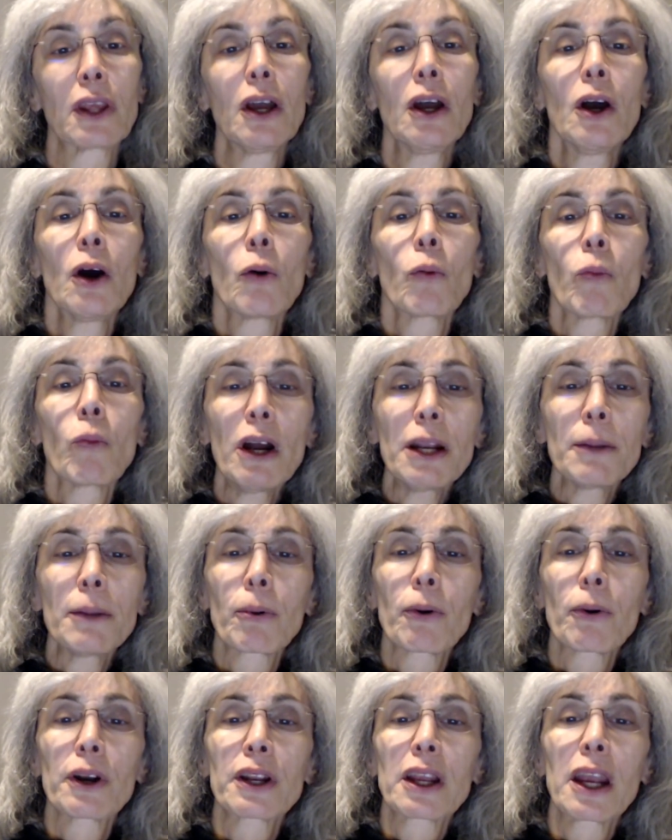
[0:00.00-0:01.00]
One
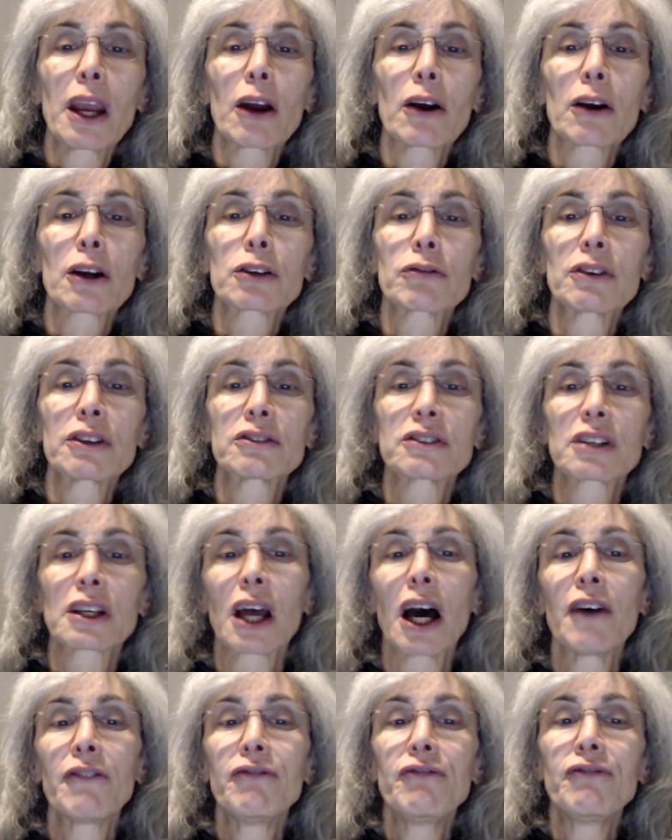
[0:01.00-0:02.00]
important characteristic
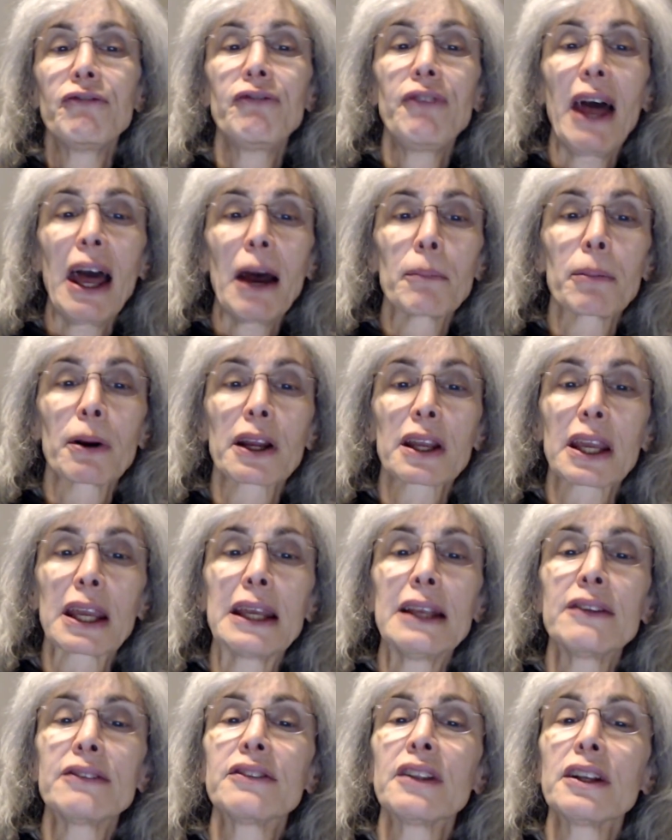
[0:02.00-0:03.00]
of fabric
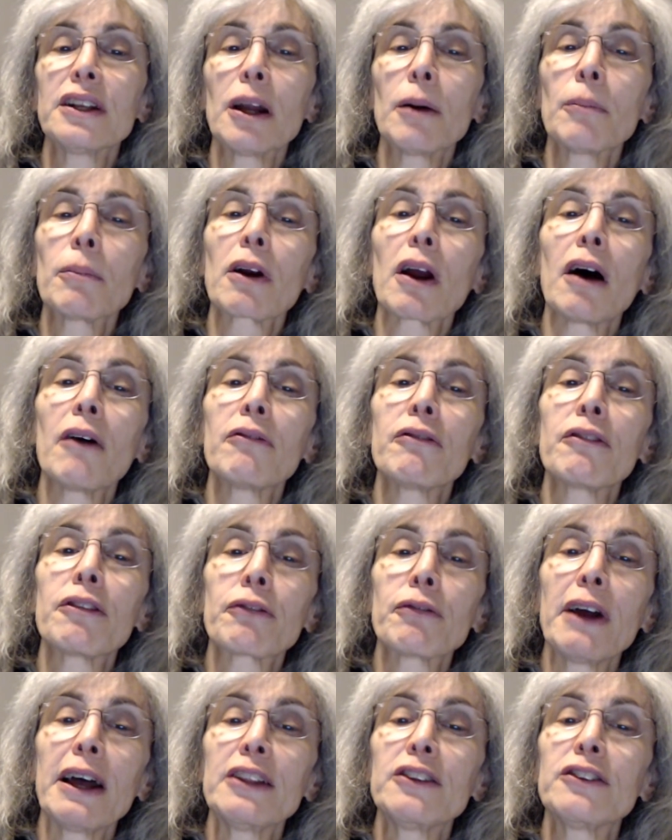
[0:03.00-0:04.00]
is the number of
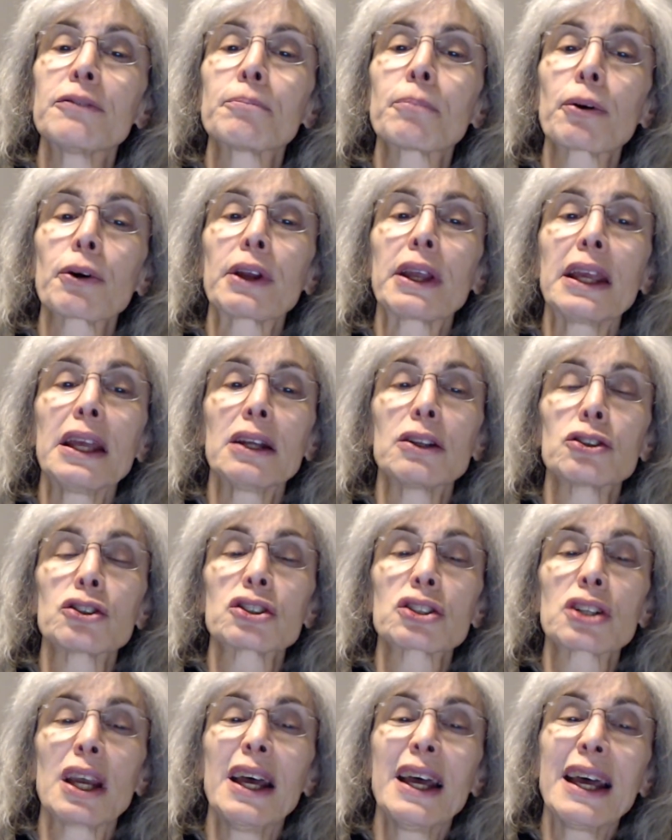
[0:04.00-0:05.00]
threads per
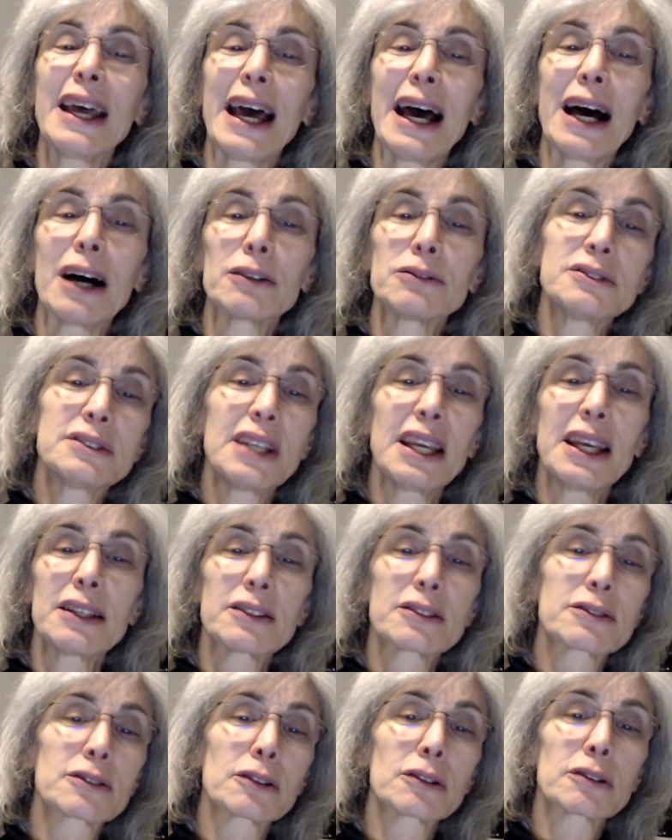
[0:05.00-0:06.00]
inch, how
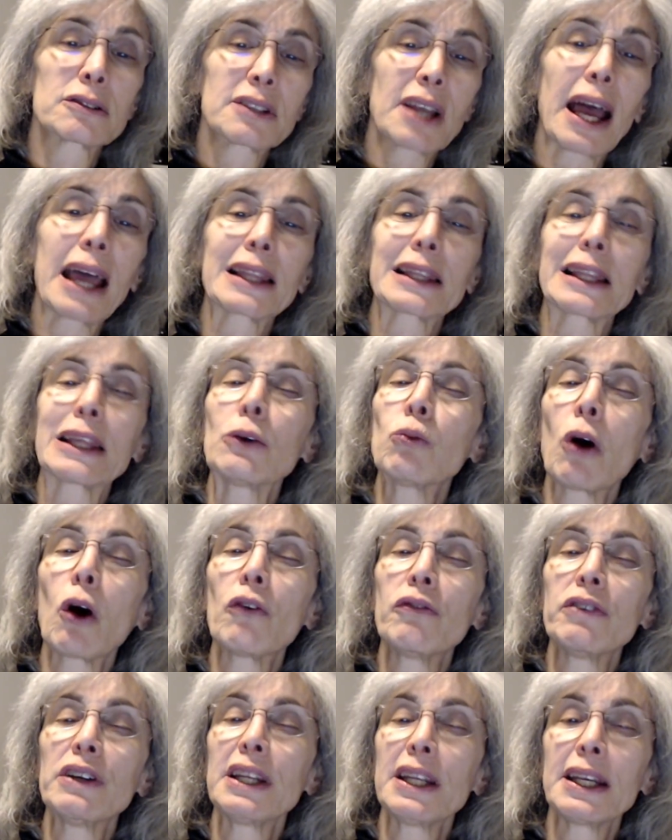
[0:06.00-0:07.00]
dense or tightly
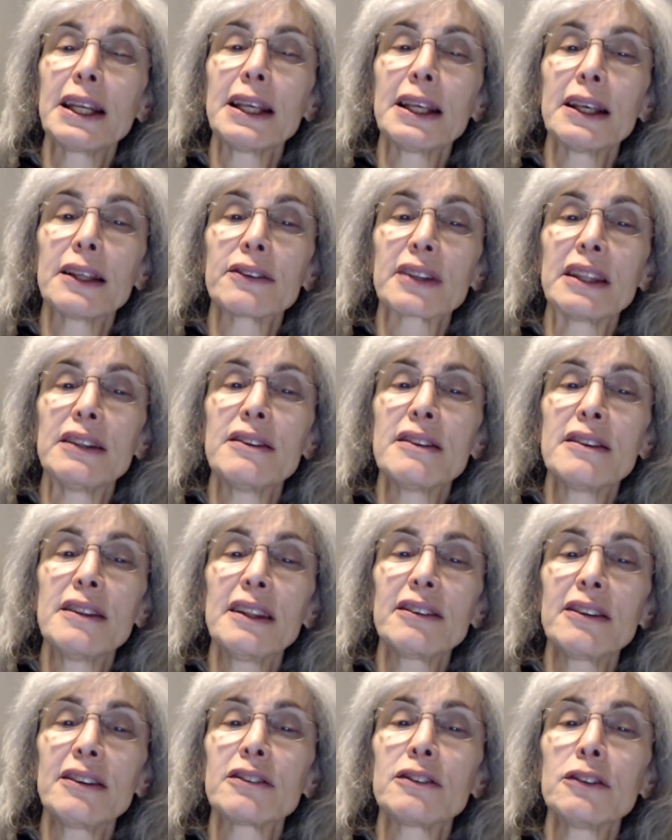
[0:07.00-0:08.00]
woven it is, and
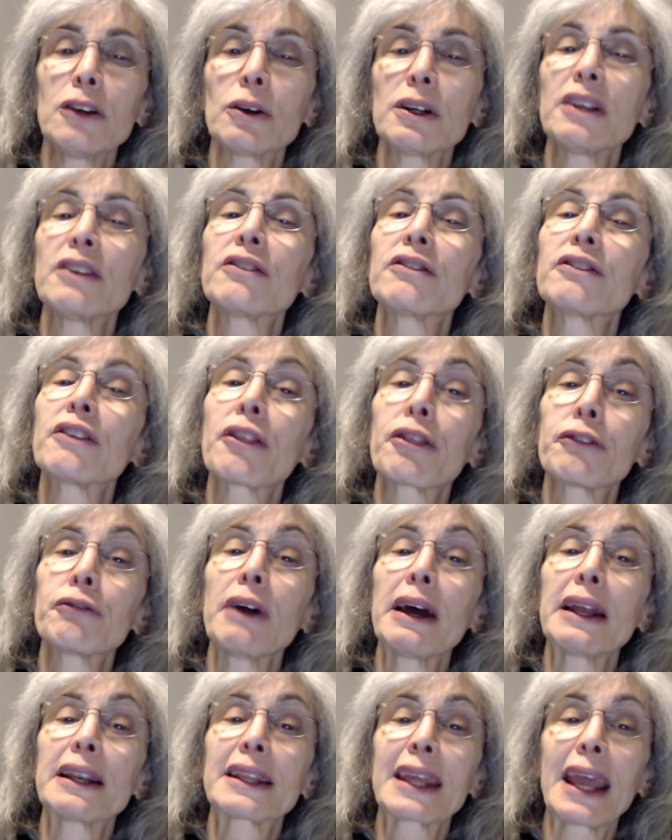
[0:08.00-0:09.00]
this is known as the
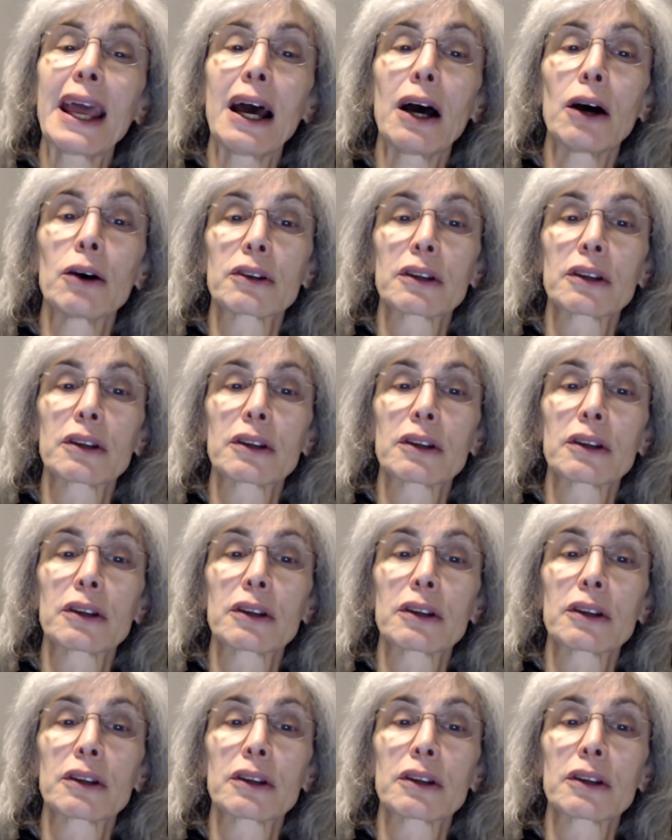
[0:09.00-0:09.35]
thread count.